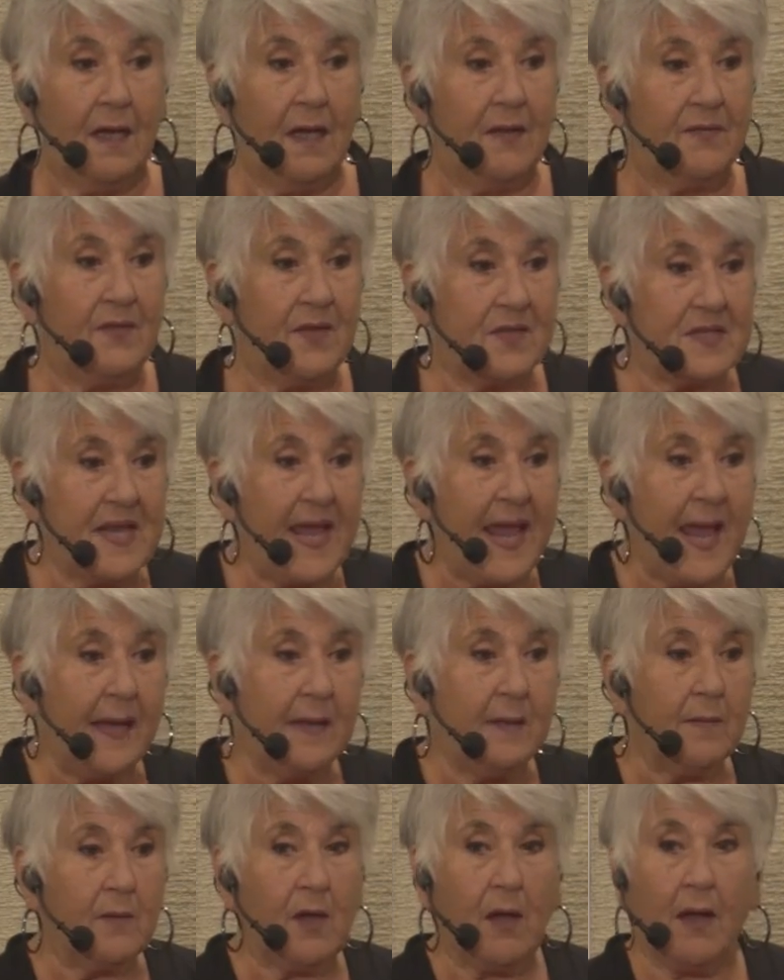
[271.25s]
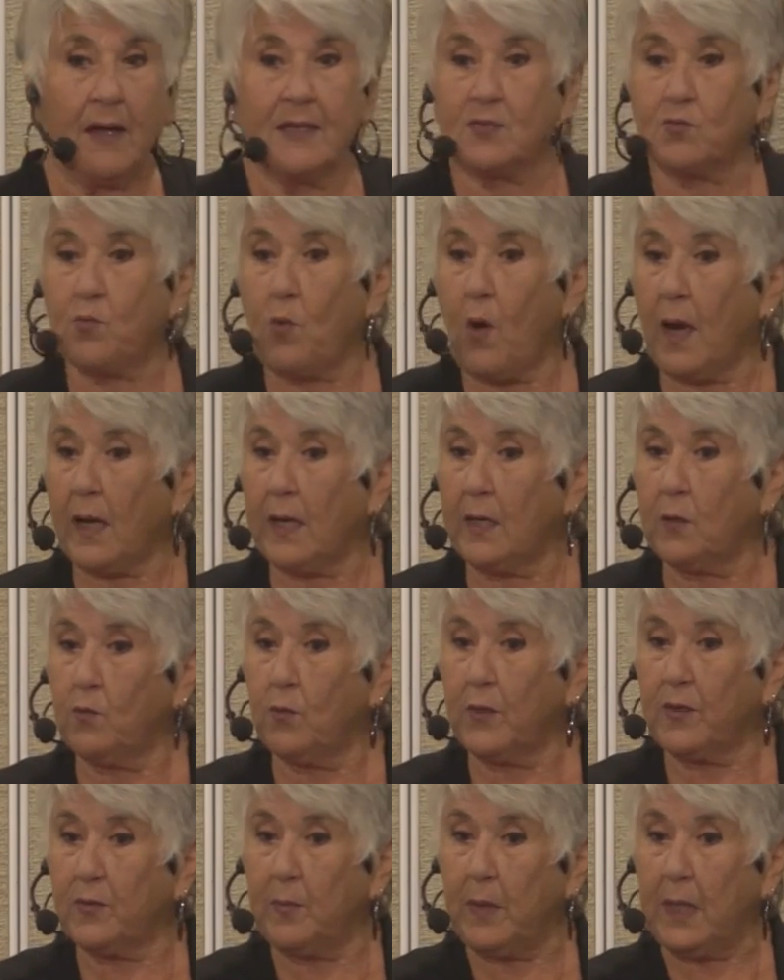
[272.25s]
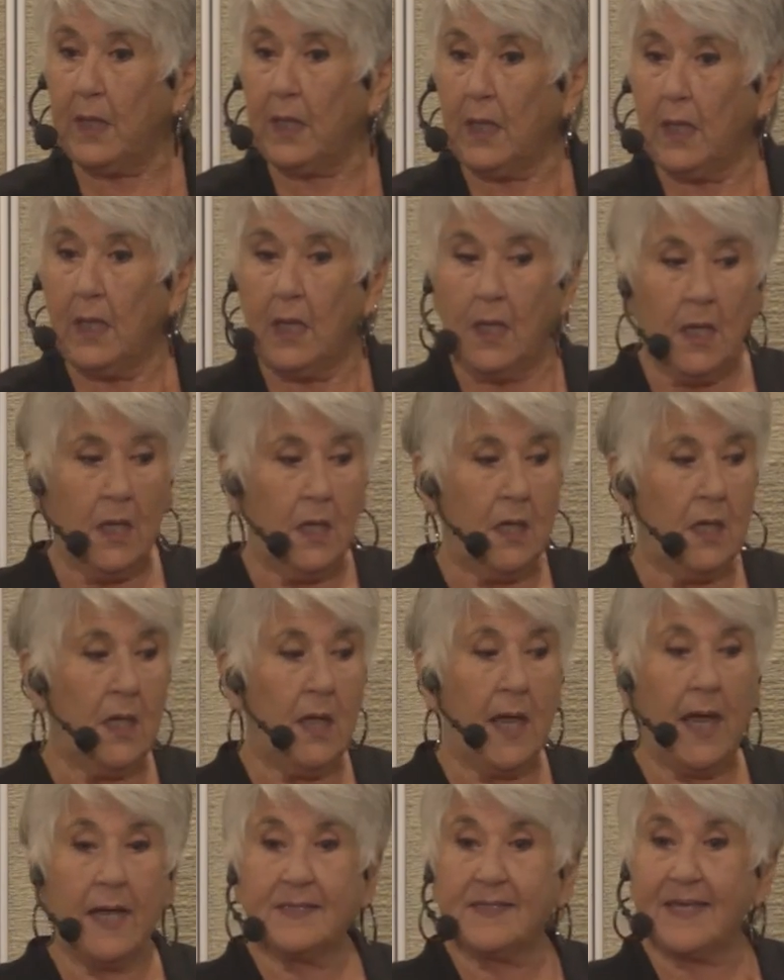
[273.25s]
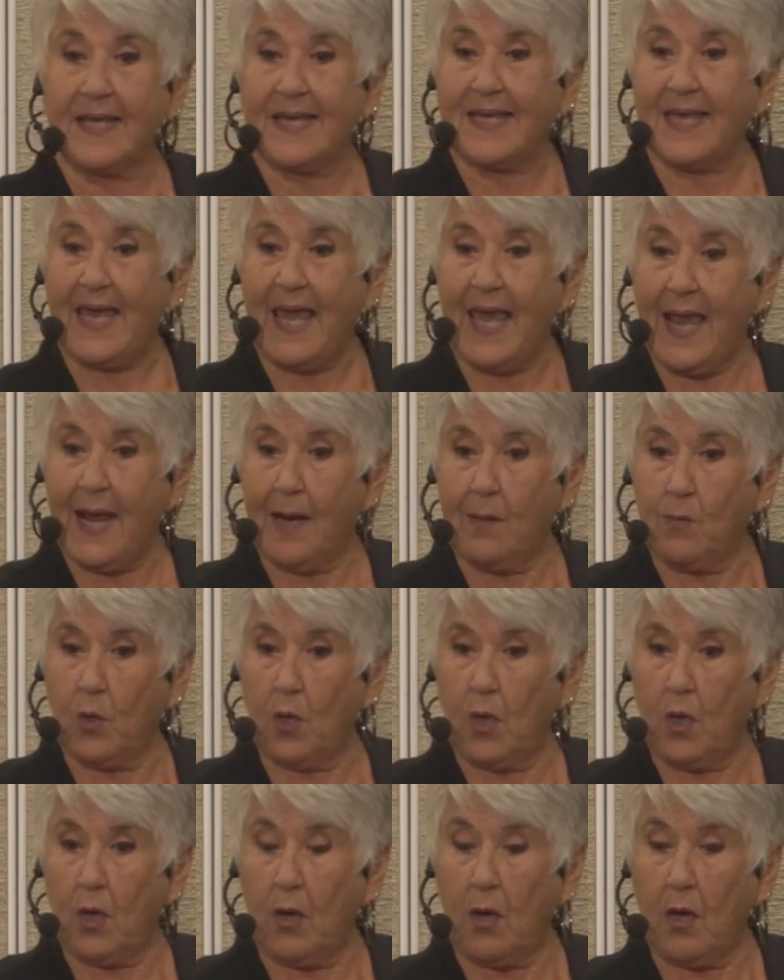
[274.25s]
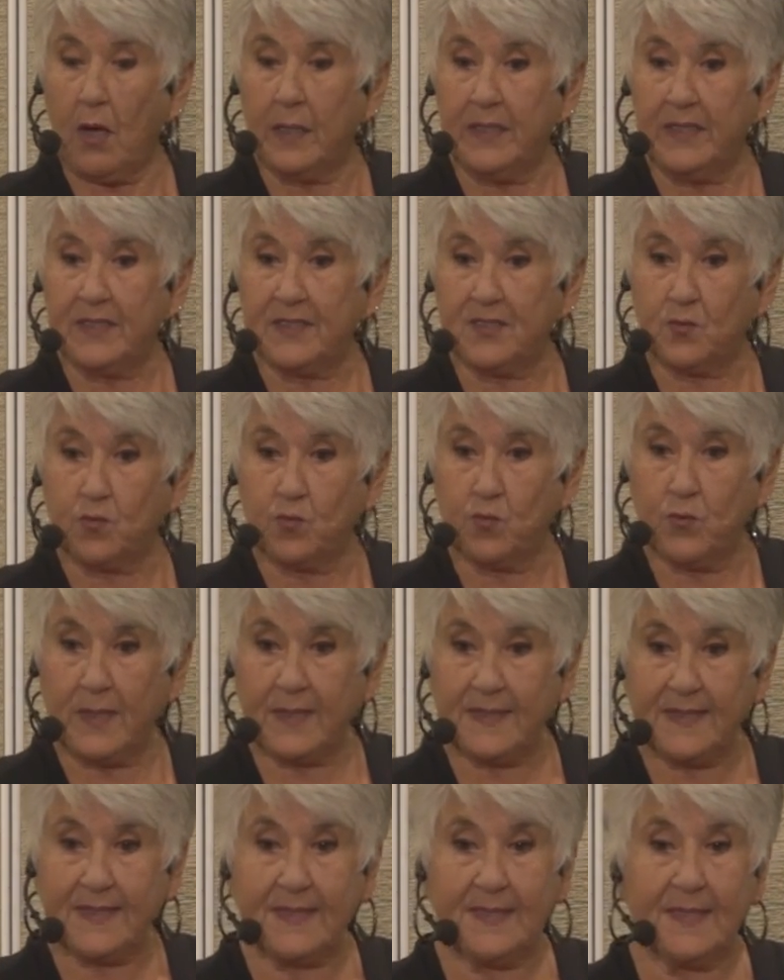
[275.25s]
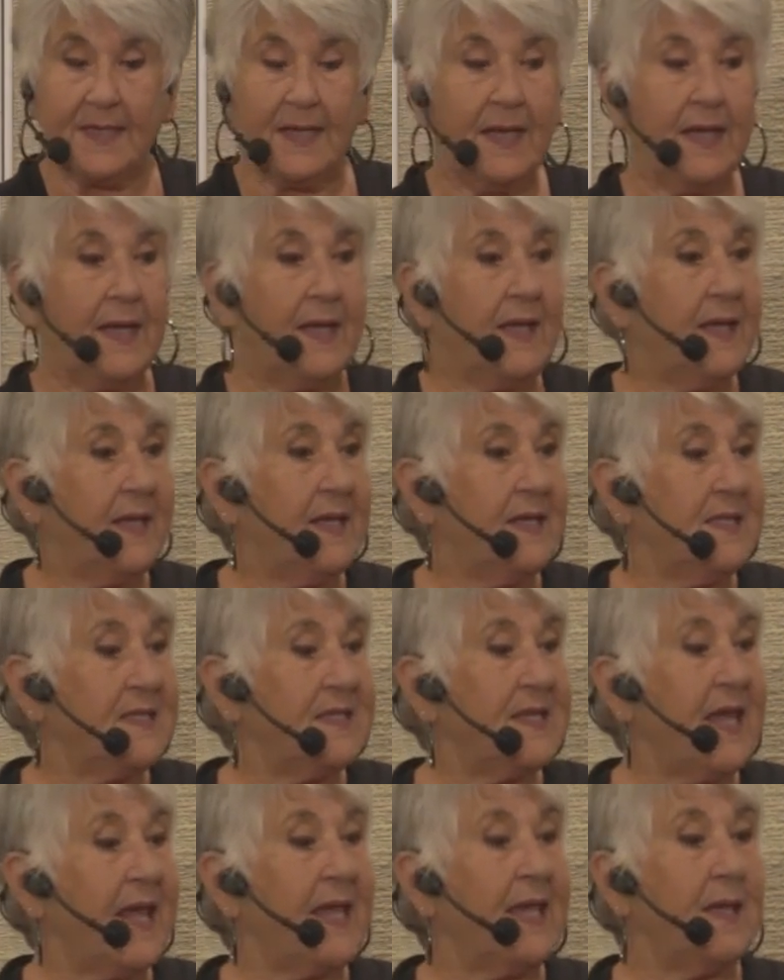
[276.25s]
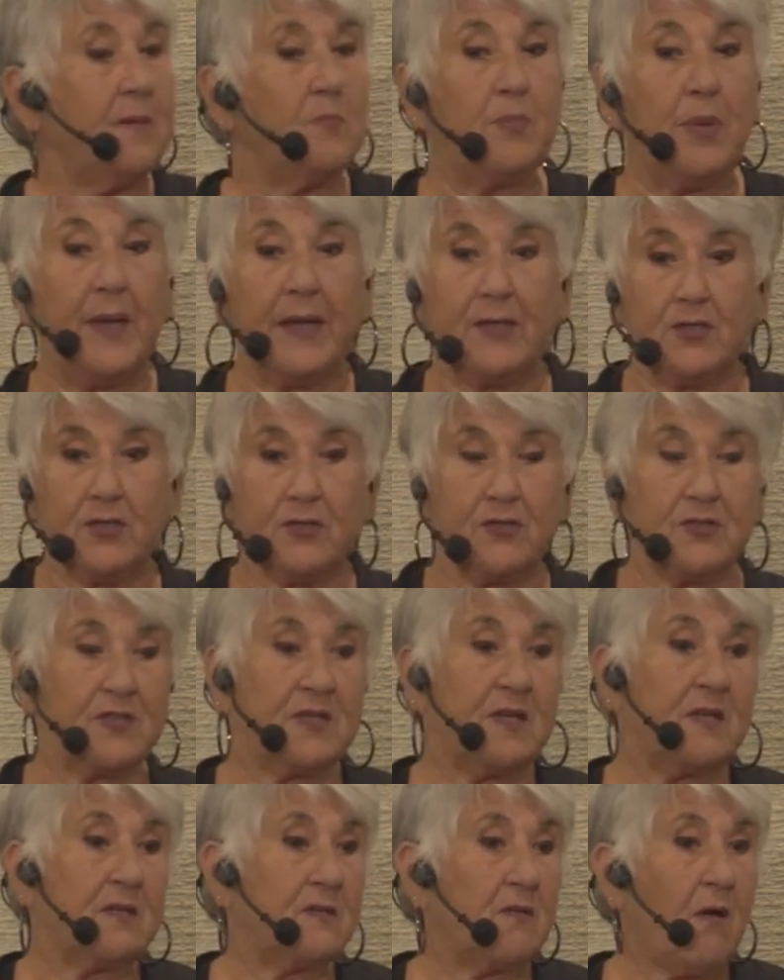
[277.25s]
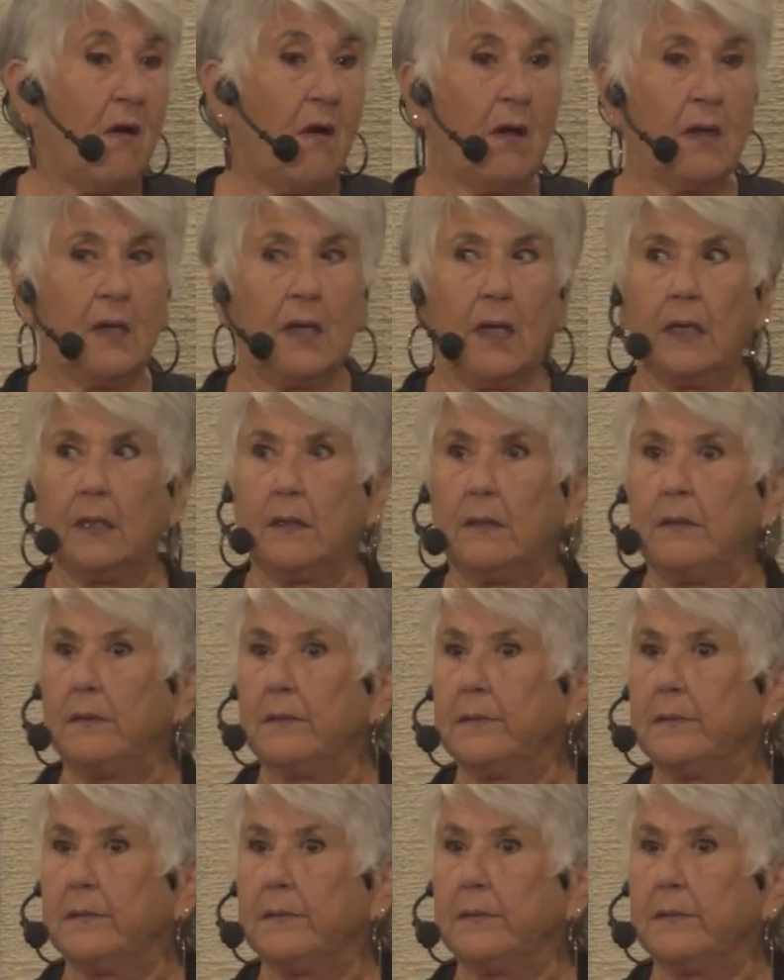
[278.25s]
The tandem guy's walking with me. He has a camera on his wrist. He's taking pictures and talking.